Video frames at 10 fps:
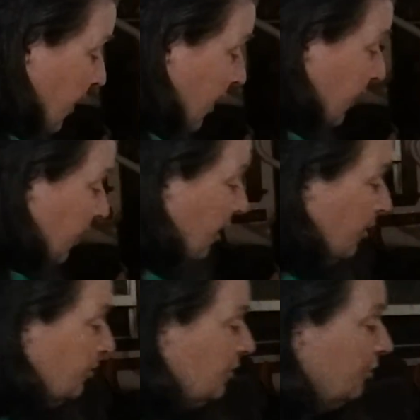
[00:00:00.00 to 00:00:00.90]
And I
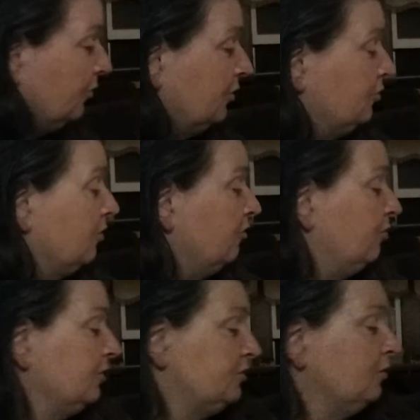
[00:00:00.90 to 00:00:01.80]
would know that 12
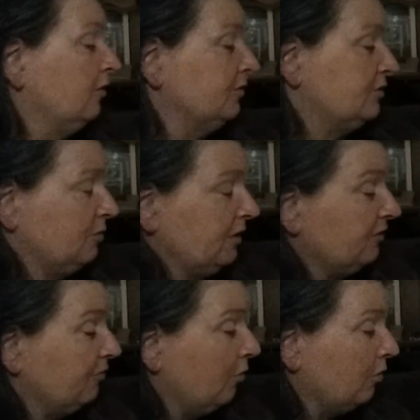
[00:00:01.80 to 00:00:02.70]
plus 12 is
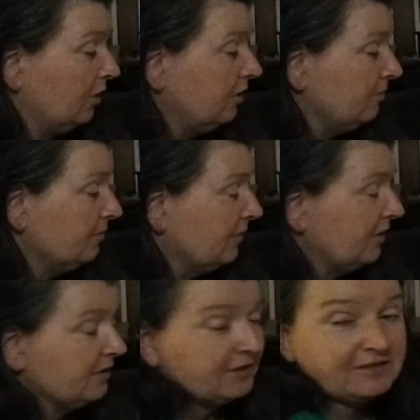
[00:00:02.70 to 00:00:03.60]
24,
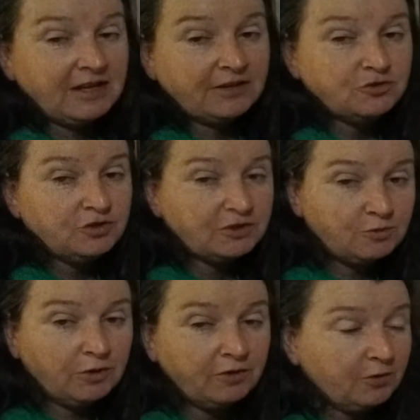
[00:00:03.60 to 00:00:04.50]
because that's just
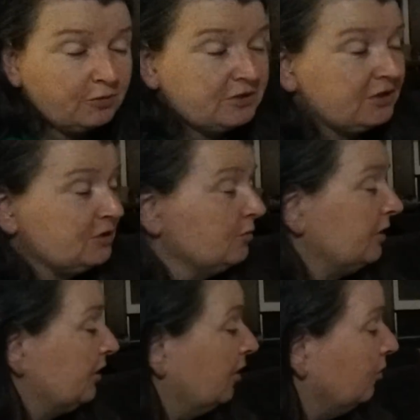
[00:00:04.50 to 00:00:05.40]
one of those things we
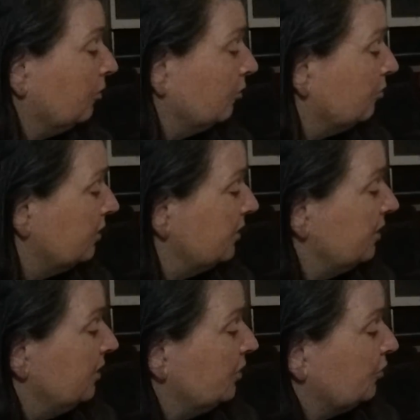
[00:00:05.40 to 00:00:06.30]
know.
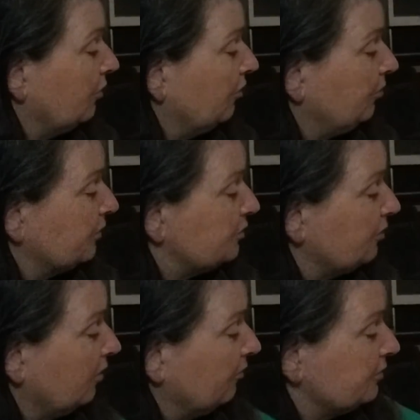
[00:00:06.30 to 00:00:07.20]
12 plus
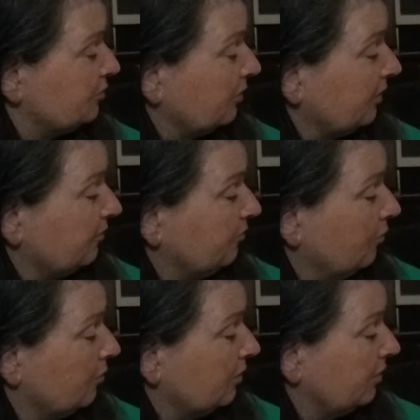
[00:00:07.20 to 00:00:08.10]
12 is
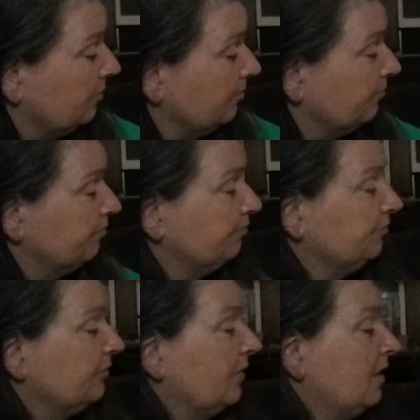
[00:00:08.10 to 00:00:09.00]
24,
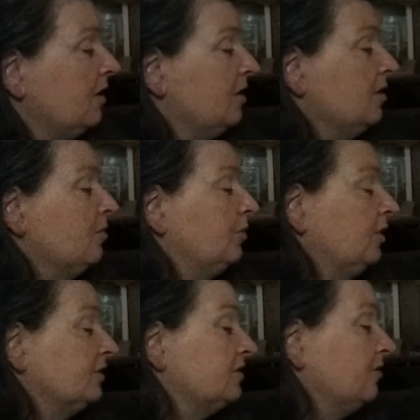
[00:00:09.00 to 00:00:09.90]

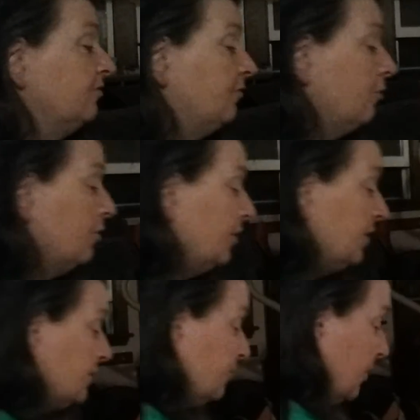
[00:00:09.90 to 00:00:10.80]
plus 4
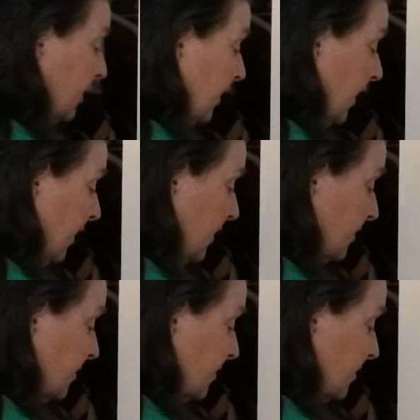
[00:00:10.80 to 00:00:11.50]
is 28.